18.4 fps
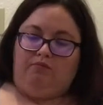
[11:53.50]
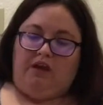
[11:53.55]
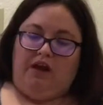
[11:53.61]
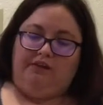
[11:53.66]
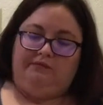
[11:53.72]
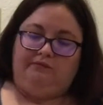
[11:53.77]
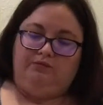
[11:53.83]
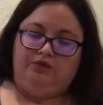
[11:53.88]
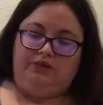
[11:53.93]

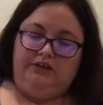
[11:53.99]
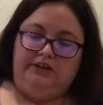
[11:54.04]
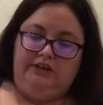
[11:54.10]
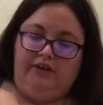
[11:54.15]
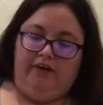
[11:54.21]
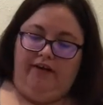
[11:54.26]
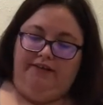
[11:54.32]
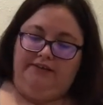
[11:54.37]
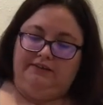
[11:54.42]
really
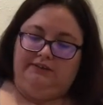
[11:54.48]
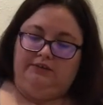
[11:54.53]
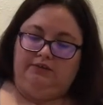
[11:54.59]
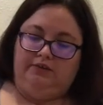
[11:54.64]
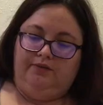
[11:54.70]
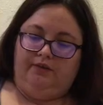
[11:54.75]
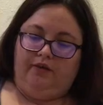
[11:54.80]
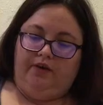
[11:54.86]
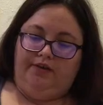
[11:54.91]
not into
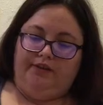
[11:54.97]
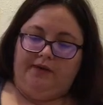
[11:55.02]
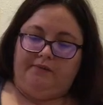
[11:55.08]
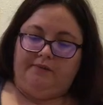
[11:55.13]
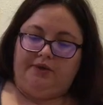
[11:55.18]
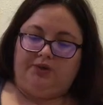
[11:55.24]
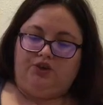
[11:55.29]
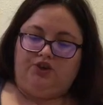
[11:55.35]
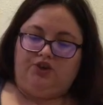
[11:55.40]
fall that
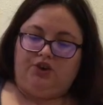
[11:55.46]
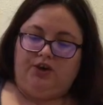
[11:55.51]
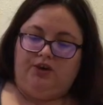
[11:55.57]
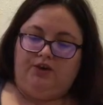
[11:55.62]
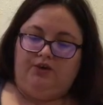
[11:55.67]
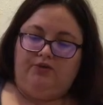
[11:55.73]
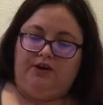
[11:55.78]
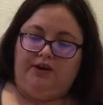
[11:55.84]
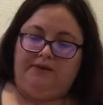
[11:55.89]
much. I
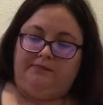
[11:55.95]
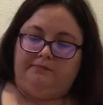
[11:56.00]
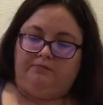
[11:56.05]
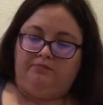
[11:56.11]
know that